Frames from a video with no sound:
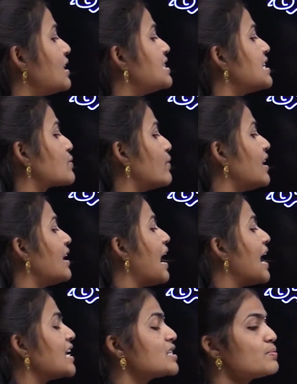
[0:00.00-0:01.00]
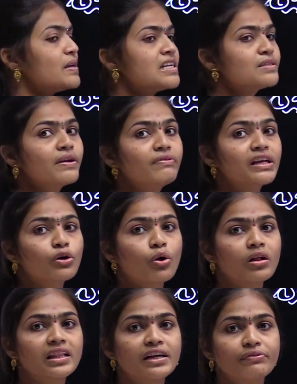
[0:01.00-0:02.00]
is a square as well as we will
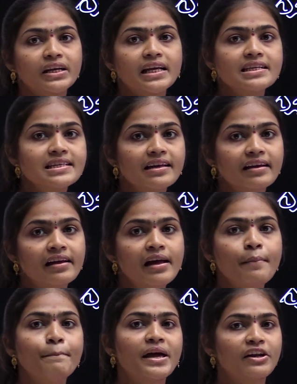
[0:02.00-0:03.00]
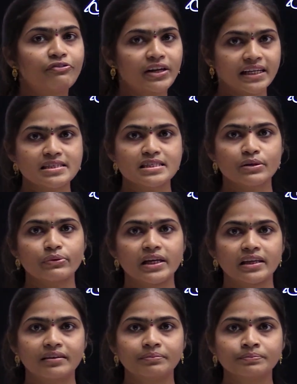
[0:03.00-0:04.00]
call that one as perfect
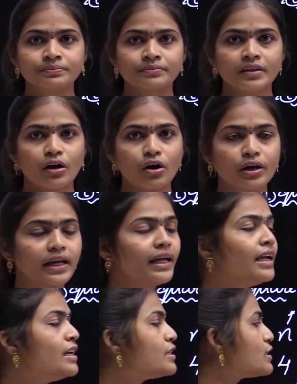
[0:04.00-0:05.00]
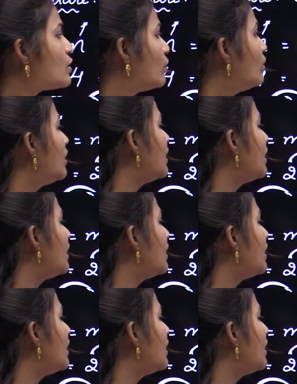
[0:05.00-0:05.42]
square okay so